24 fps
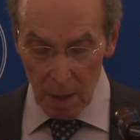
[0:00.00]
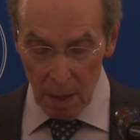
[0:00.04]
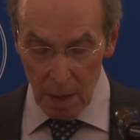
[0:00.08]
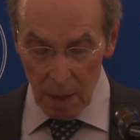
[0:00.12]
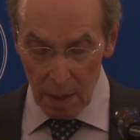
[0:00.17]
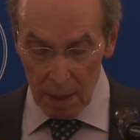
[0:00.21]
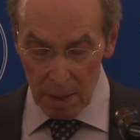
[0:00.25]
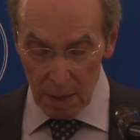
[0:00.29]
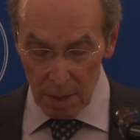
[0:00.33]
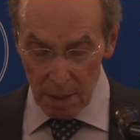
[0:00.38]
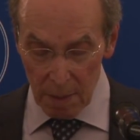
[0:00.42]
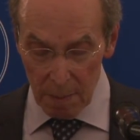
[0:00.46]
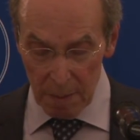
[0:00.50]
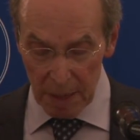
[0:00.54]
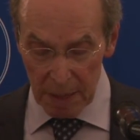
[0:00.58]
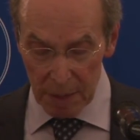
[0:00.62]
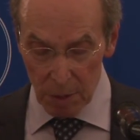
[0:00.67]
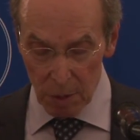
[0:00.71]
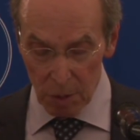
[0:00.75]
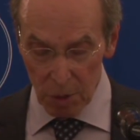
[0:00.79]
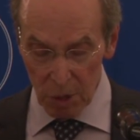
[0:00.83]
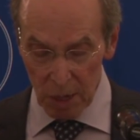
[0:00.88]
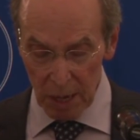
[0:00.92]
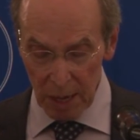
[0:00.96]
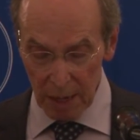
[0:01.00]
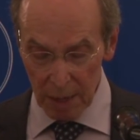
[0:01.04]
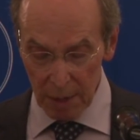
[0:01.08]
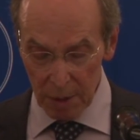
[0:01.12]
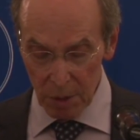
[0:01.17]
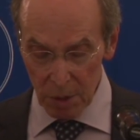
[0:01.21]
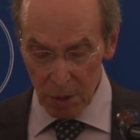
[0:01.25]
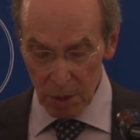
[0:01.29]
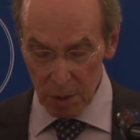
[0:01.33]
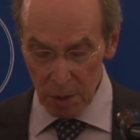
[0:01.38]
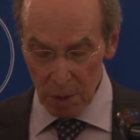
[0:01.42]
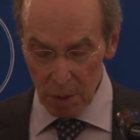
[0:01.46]
Another major
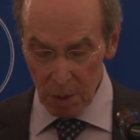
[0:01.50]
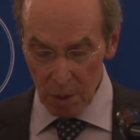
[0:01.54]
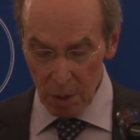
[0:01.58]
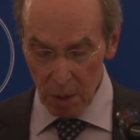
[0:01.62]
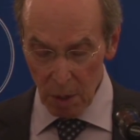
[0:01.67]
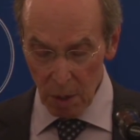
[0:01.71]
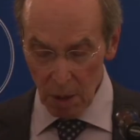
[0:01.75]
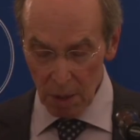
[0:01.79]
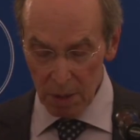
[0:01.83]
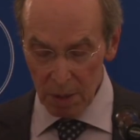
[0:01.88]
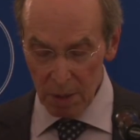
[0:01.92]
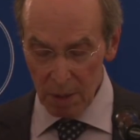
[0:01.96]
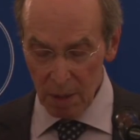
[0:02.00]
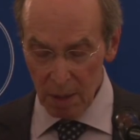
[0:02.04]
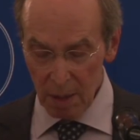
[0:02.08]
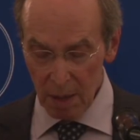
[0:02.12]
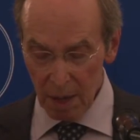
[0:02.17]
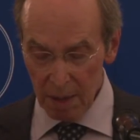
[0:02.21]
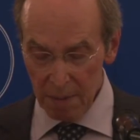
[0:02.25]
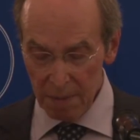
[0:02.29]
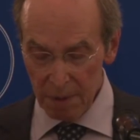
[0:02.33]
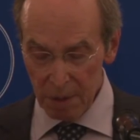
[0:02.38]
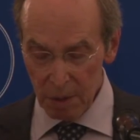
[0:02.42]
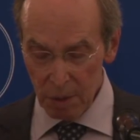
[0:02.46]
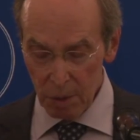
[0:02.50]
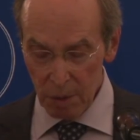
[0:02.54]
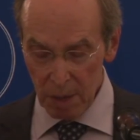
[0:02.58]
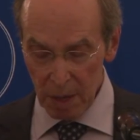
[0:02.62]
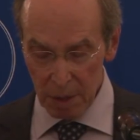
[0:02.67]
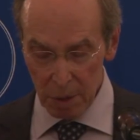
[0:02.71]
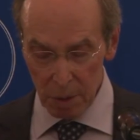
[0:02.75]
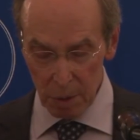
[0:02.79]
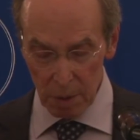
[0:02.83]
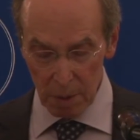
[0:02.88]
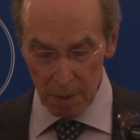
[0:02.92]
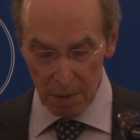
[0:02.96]
challenge is the cost in life and
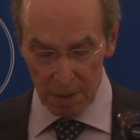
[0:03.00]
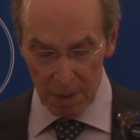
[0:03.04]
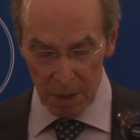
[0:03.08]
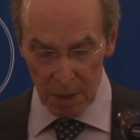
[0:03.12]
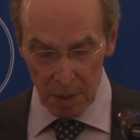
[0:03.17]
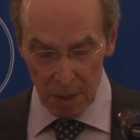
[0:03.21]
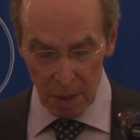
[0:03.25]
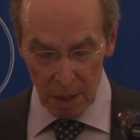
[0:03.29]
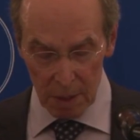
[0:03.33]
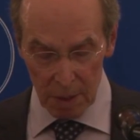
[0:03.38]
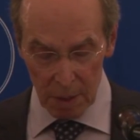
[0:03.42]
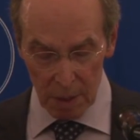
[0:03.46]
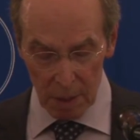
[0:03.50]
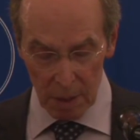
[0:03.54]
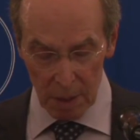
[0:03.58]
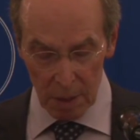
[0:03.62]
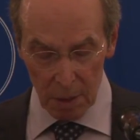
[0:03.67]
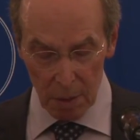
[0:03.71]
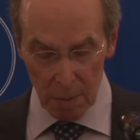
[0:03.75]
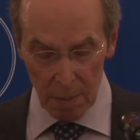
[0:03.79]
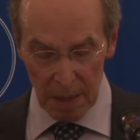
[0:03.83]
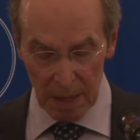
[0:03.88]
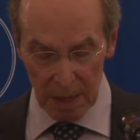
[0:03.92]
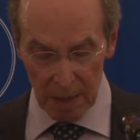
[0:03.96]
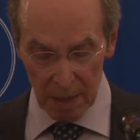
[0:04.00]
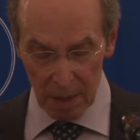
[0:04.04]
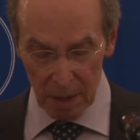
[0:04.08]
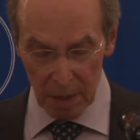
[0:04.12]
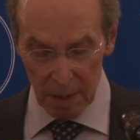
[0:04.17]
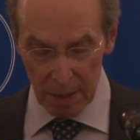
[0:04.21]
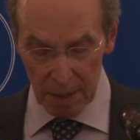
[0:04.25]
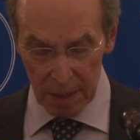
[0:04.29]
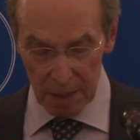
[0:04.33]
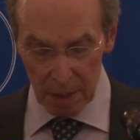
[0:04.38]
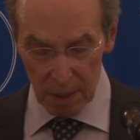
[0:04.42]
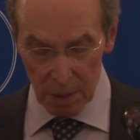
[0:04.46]
treasure of conducting a
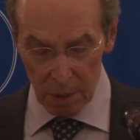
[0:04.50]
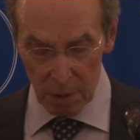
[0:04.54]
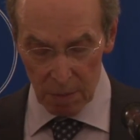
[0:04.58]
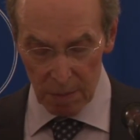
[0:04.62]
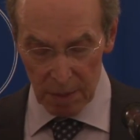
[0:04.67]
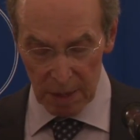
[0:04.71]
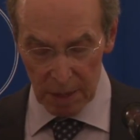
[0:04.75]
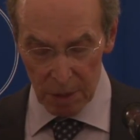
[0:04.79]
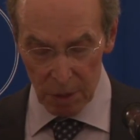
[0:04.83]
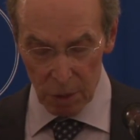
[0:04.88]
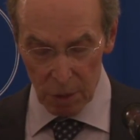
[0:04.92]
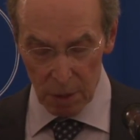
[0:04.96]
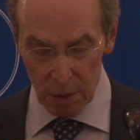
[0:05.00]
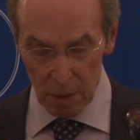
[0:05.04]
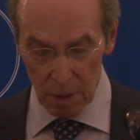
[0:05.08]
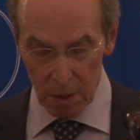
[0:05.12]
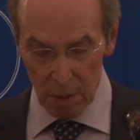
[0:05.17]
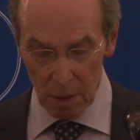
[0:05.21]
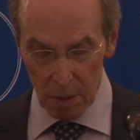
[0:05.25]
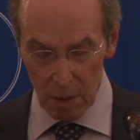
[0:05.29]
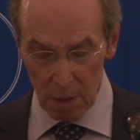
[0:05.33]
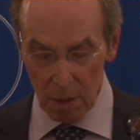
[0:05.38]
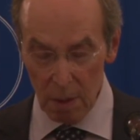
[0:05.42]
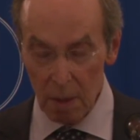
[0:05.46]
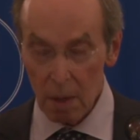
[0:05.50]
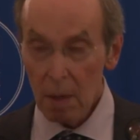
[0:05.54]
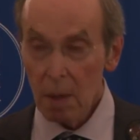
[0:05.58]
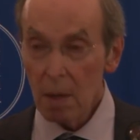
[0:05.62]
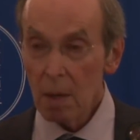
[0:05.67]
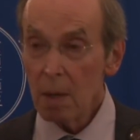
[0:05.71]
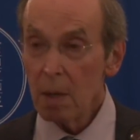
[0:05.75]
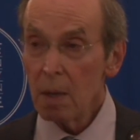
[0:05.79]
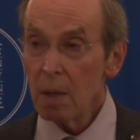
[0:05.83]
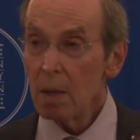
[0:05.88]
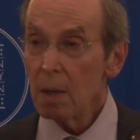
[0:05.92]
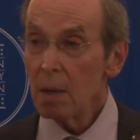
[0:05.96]
humanitarian intervention.
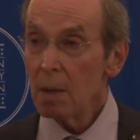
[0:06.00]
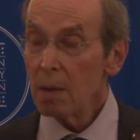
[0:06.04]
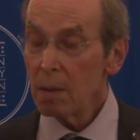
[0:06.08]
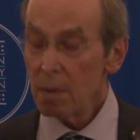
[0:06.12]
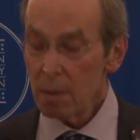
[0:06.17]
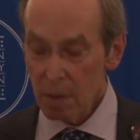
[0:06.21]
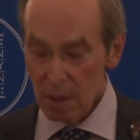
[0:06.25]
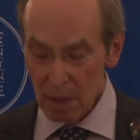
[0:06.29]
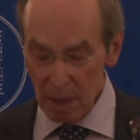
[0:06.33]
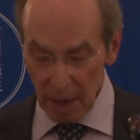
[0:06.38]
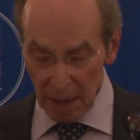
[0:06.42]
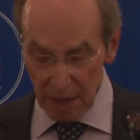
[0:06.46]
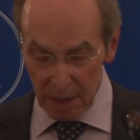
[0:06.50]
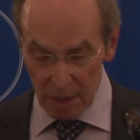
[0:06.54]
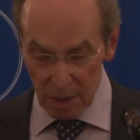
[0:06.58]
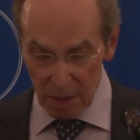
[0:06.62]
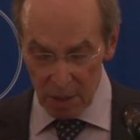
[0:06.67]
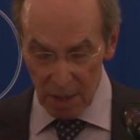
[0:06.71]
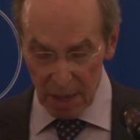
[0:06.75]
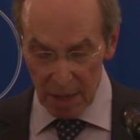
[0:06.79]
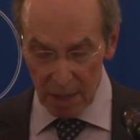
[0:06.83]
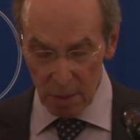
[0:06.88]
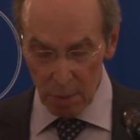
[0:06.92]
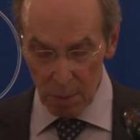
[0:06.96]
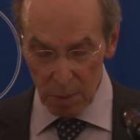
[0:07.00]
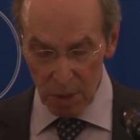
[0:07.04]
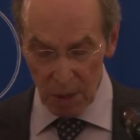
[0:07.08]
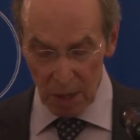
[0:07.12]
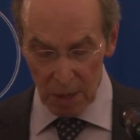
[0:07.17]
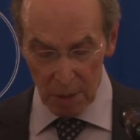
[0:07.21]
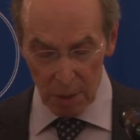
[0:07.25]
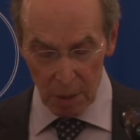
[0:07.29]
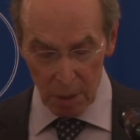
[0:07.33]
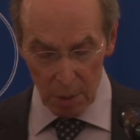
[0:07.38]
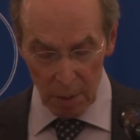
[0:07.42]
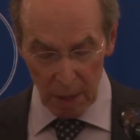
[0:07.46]
The United States, which
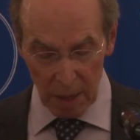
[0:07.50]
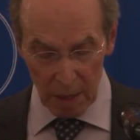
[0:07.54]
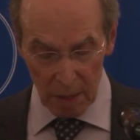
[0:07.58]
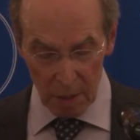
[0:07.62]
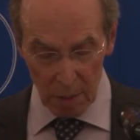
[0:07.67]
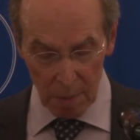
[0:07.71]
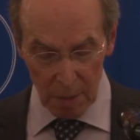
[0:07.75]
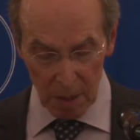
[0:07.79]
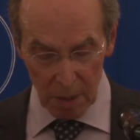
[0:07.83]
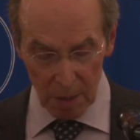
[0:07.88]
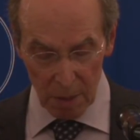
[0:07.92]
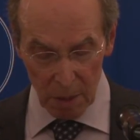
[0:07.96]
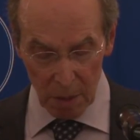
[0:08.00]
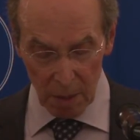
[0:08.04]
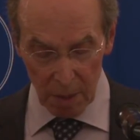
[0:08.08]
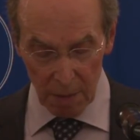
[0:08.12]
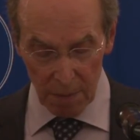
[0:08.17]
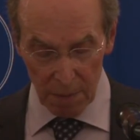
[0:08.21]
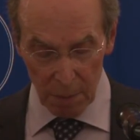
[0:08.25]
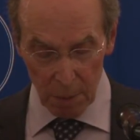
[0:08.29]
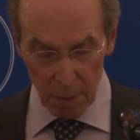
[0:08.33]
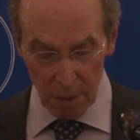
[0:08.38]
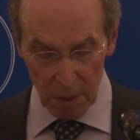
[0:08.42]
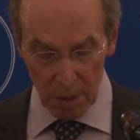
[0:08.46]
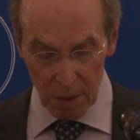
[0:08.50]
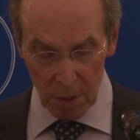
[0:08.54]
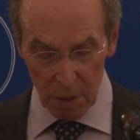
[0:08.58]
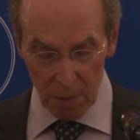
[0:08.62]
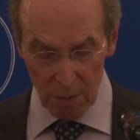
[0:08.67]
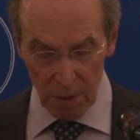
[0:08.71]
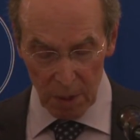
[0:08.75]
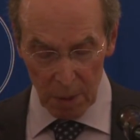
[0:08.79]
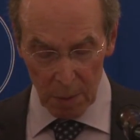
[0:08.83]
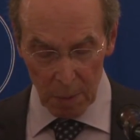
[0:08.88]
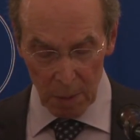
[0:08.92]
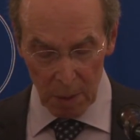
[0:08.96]
has the greatest military force, is
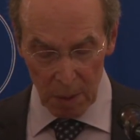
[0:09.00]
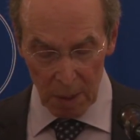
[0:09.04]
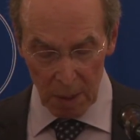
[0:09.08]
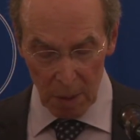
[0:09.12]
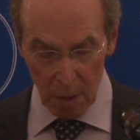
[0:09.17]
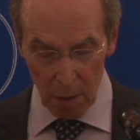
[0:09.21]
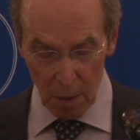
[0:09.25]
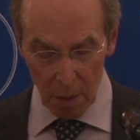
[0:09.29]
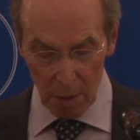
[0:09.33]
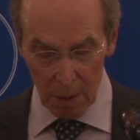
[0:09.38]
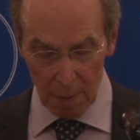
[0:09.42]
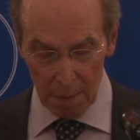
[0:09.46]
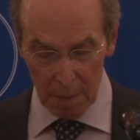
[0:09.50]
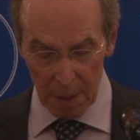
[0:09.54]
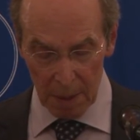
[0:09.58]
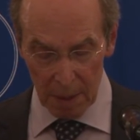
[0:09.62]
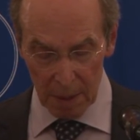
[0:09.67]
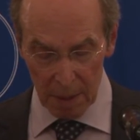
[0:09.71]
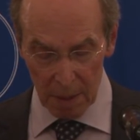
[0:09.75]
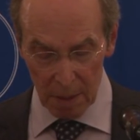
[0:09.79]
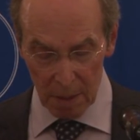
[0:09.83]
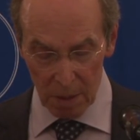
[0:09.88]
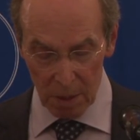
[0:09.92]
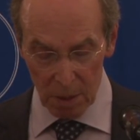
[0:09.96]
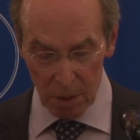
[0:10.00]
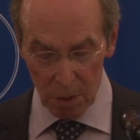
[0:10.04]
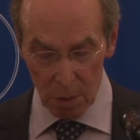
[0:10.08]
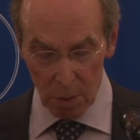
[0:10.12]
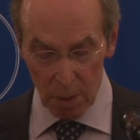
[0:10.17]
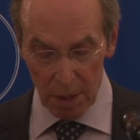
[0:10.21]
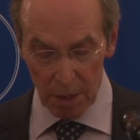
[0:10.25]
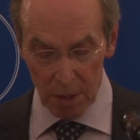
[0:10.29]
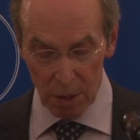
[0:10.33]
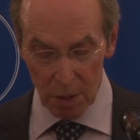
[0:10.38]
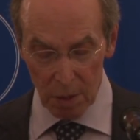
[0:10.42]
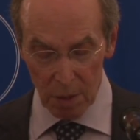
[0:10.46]
frequently called upon in
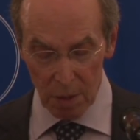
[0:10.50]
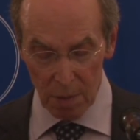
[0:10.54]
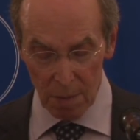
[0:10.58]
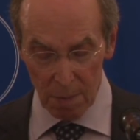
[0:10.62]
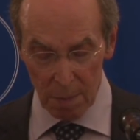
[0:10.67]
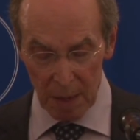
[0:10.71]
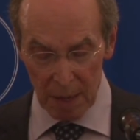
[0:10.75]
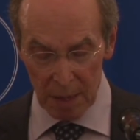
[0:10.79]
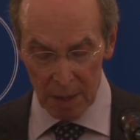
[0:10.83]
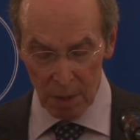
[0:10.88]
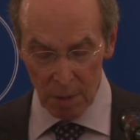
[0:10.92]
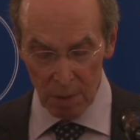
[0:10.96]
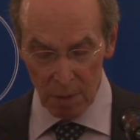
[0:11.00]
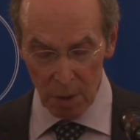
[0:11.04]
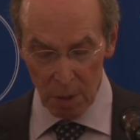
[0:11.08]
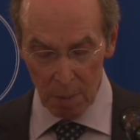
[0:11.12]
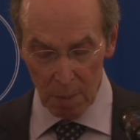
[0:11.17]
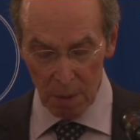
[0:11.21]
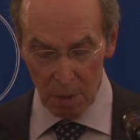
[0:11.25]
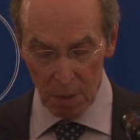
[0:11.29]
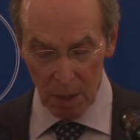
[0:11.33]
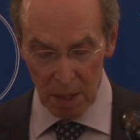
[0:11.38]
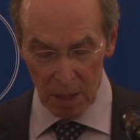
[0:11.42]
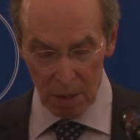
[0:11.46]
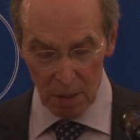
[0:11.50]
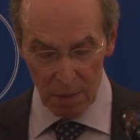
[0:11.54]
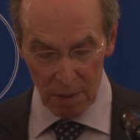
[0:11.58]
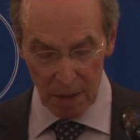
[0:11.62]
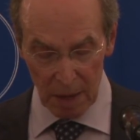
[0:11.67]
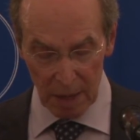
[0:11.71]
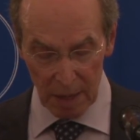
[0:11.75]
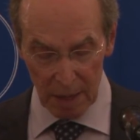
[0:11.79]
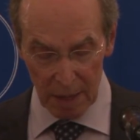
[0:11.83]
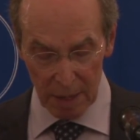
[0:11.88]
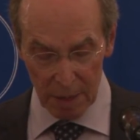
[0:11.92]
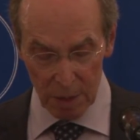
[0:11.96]
situations of massive human rights
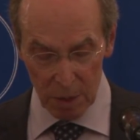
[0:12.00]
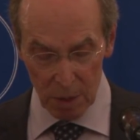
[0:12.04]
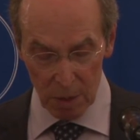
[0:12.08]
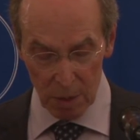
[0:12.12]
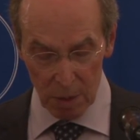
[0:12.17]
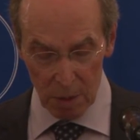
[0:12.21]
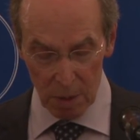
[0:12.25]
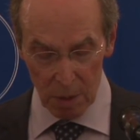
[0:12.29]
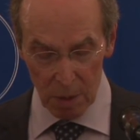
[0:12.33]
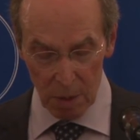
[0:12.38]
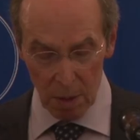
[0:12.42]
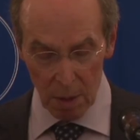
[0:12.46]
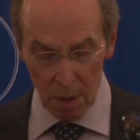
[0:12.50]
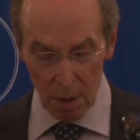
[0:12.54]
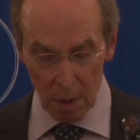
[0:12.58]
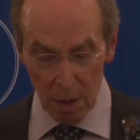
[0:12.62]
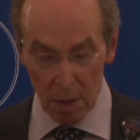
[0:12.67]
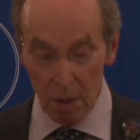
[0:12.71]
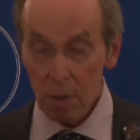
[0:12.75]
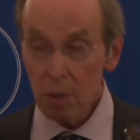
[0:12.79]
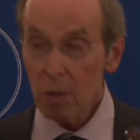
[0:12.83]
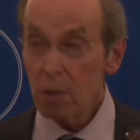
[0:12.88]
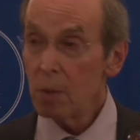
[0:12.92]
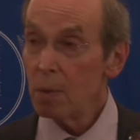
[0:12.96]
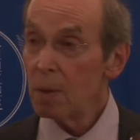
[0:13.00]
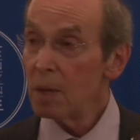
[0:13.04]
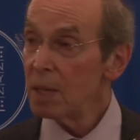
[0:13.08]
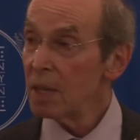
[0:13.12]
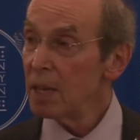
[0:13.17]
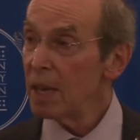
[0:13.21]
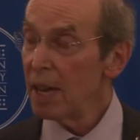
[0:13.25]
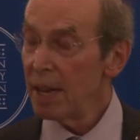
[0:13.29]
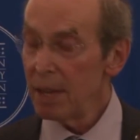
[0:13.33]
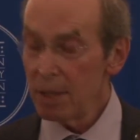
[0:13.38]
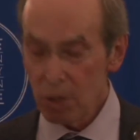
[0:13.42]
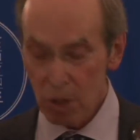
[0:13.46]
violations to
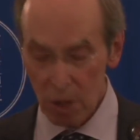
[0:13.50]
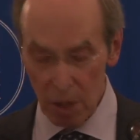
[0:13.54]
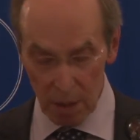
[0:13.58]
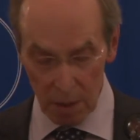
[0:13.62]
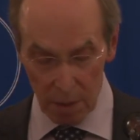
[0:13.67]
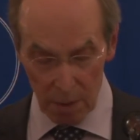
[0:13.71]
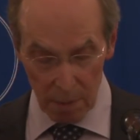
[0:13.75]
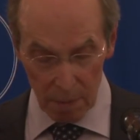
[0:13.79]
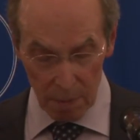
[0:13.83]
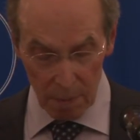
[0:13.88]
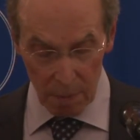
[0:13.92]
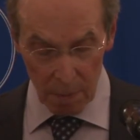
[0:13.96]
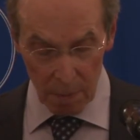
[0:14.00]
engage in,